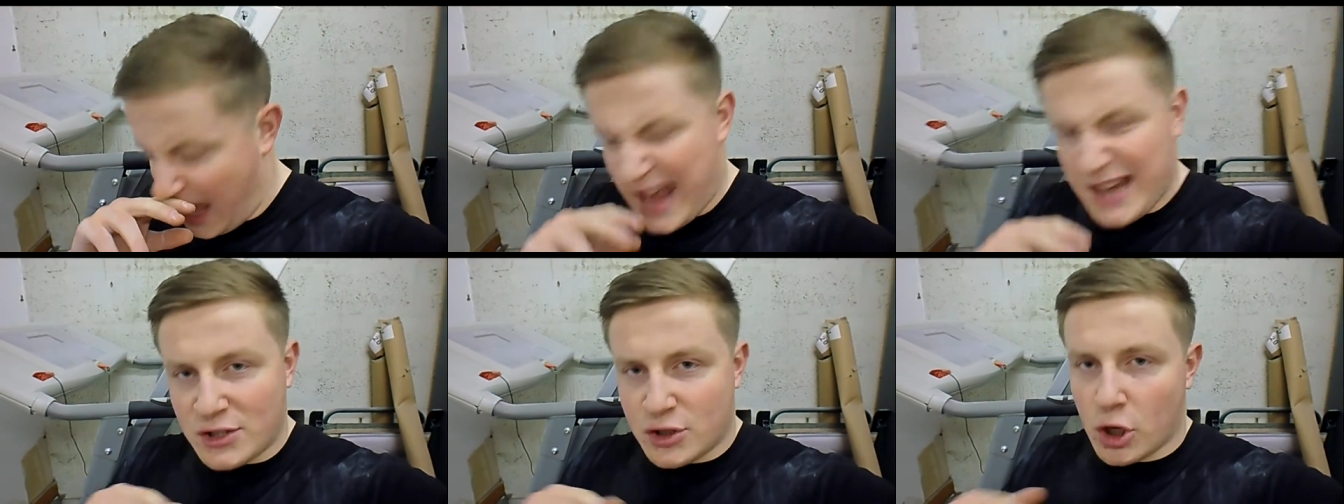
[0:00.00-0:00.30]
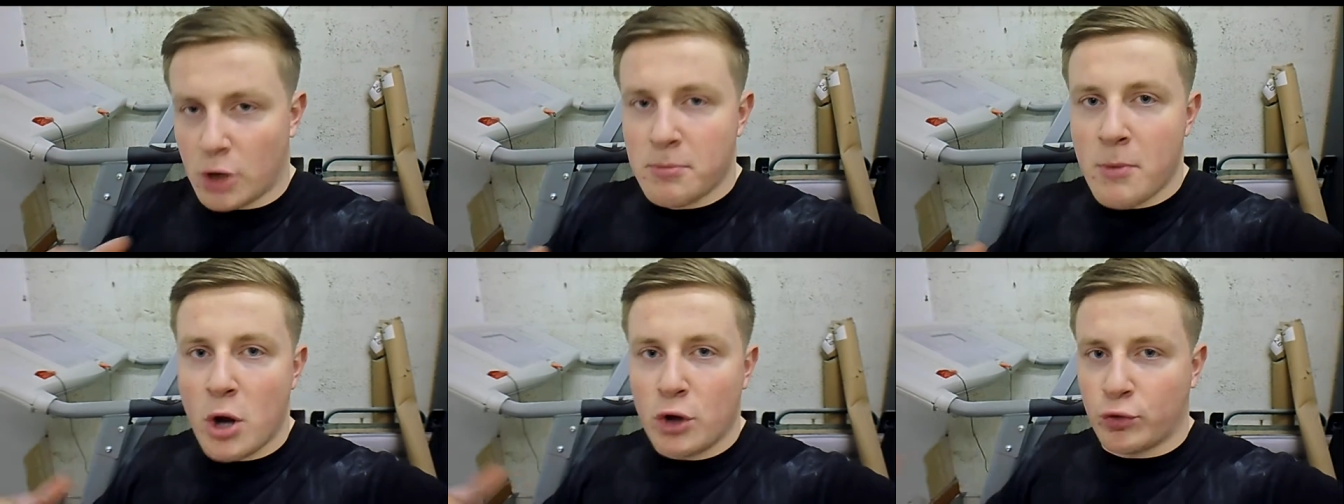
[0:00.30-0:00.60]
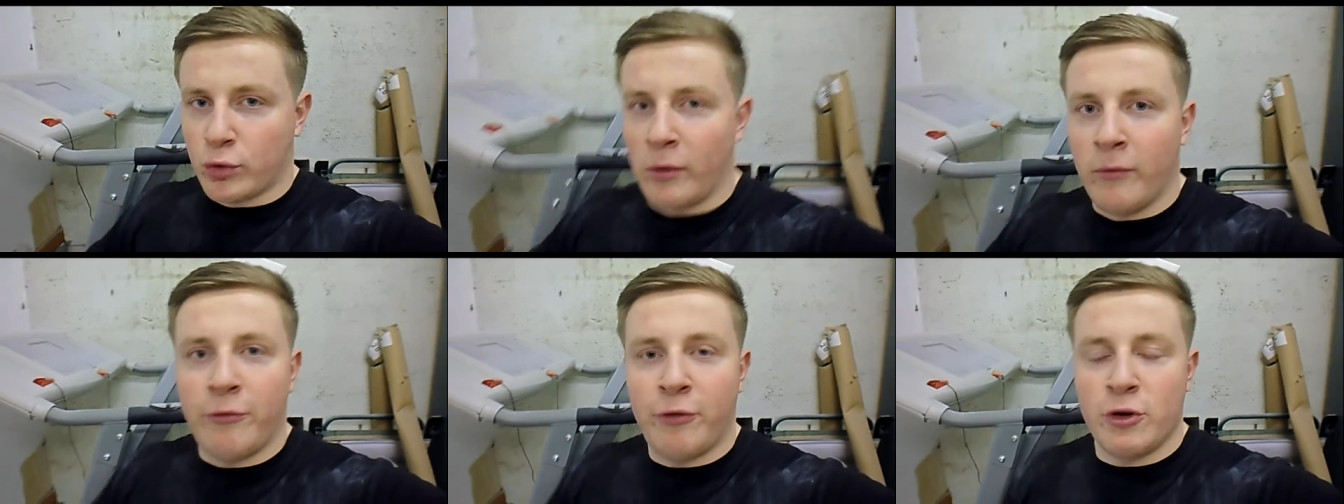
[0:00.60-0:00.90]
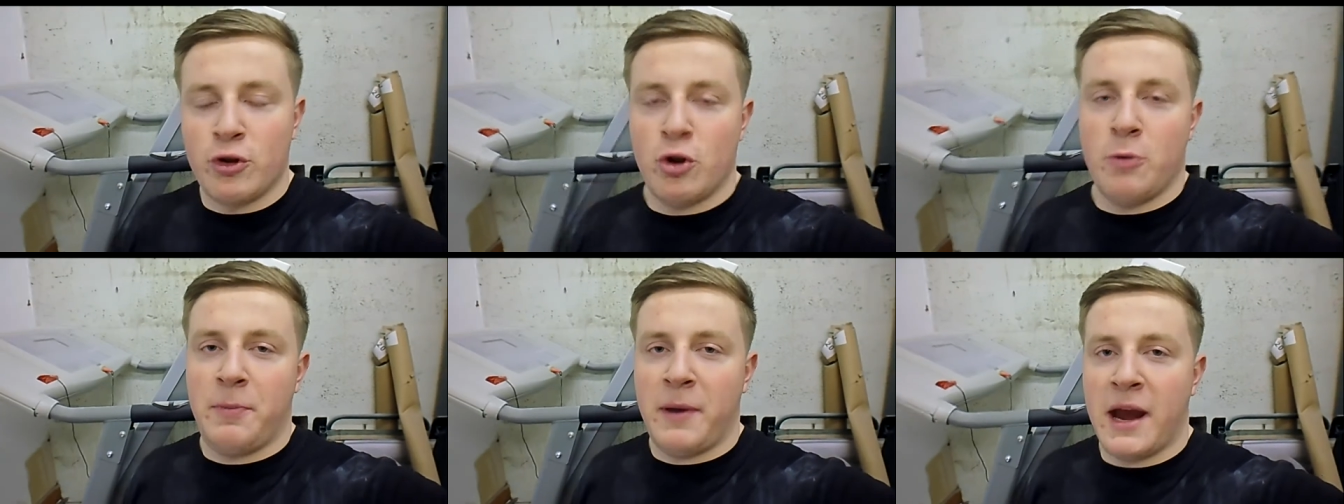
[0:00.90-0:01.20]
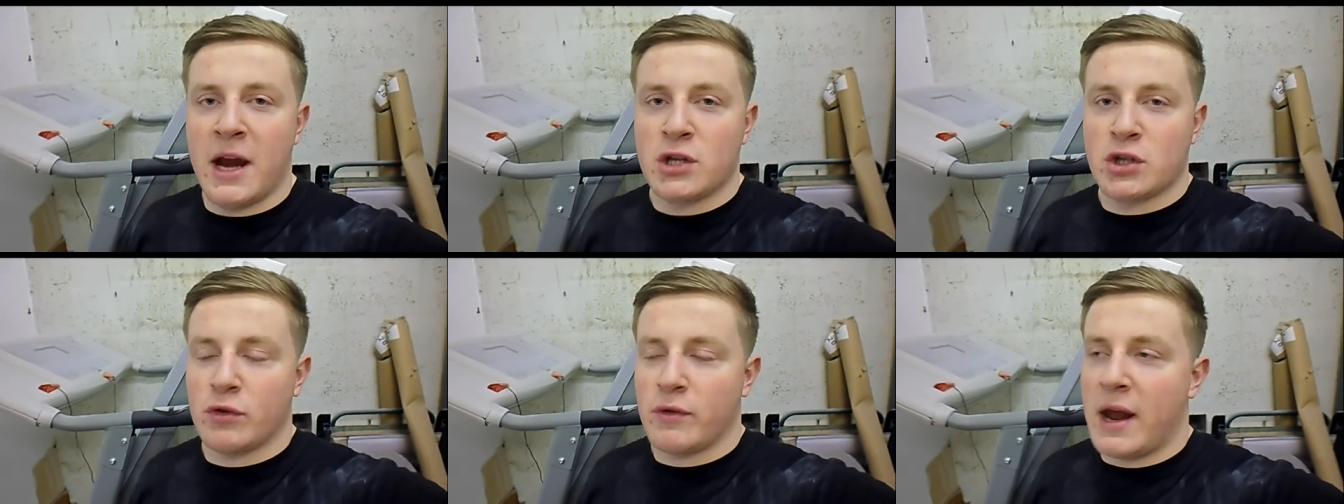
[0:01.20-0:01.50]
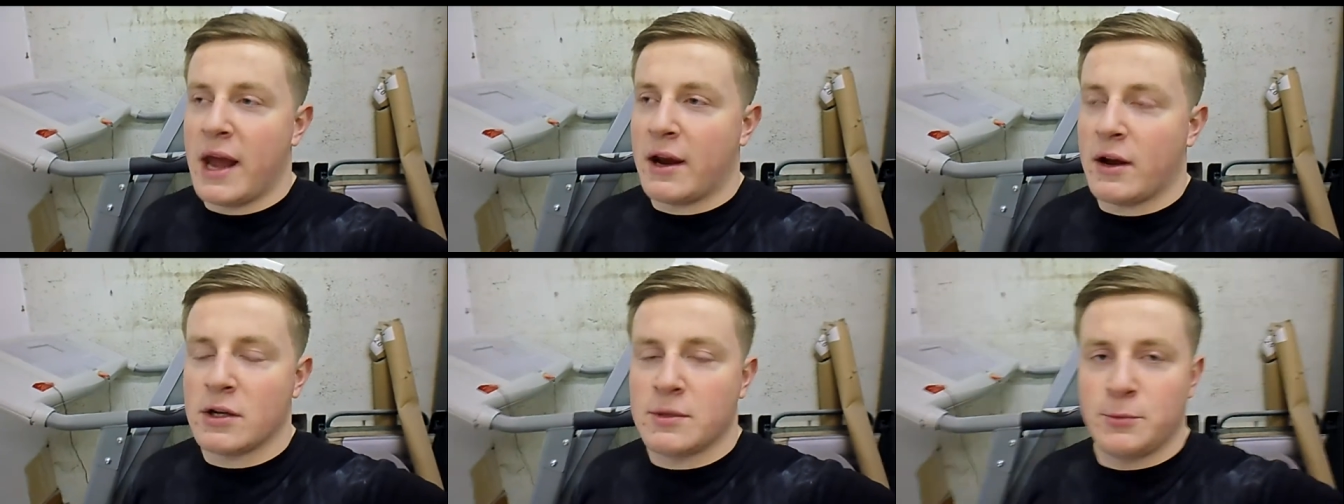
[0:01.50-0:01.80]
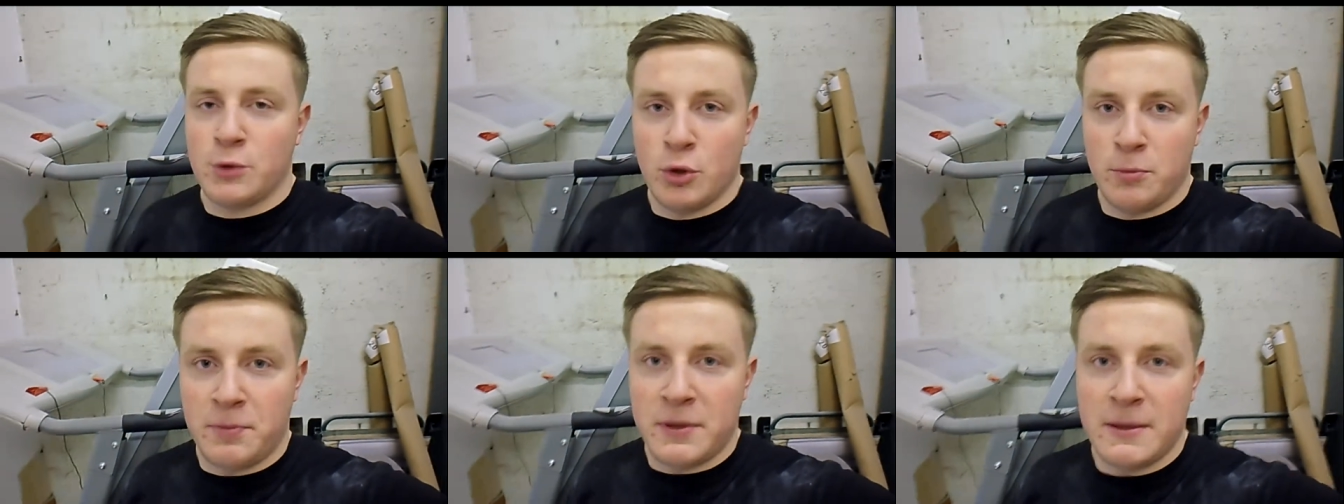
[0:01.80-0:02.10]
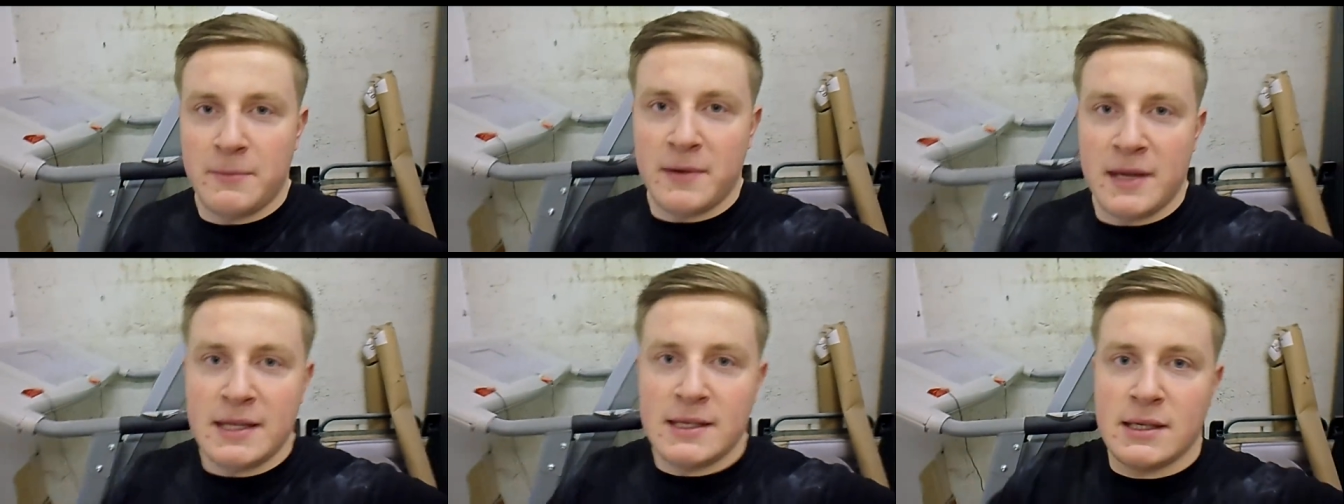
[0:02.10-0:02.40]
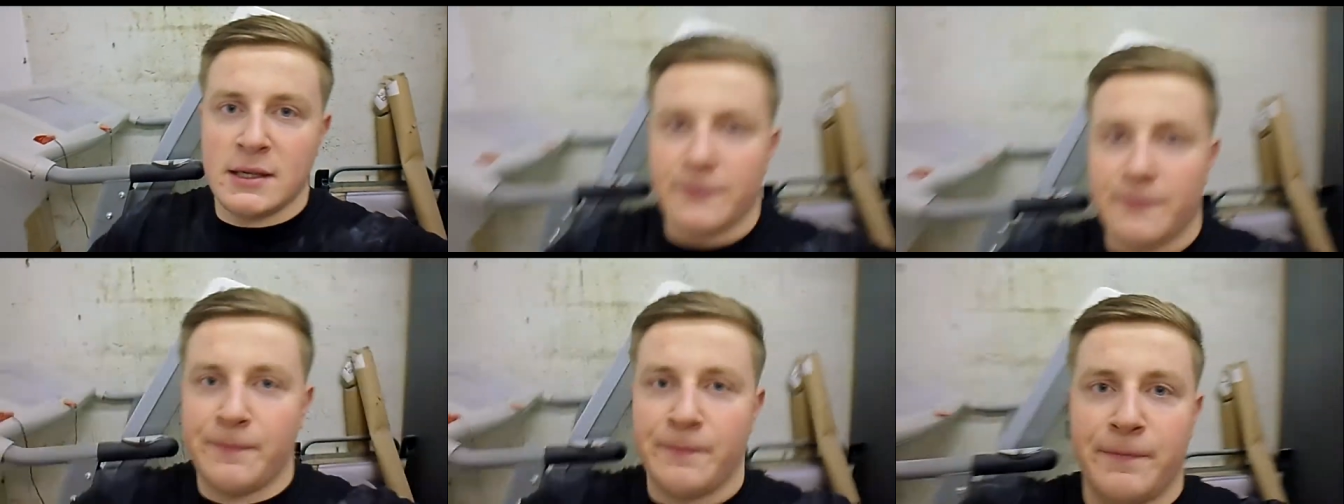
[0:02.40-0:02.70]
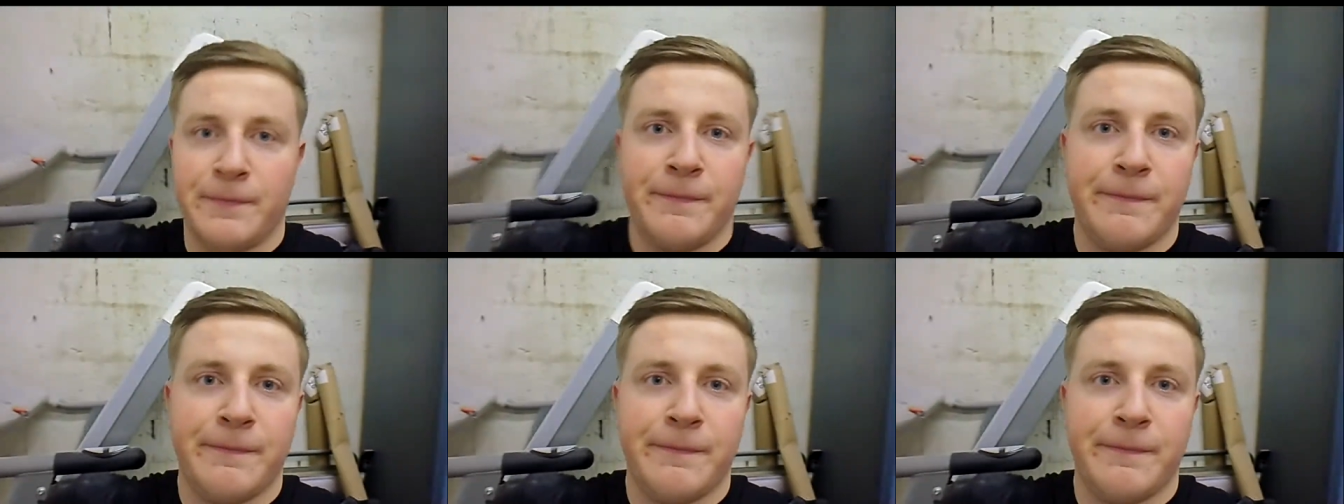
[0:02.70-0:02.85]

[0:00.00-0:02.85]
Is there much room for new personal records, new PBs?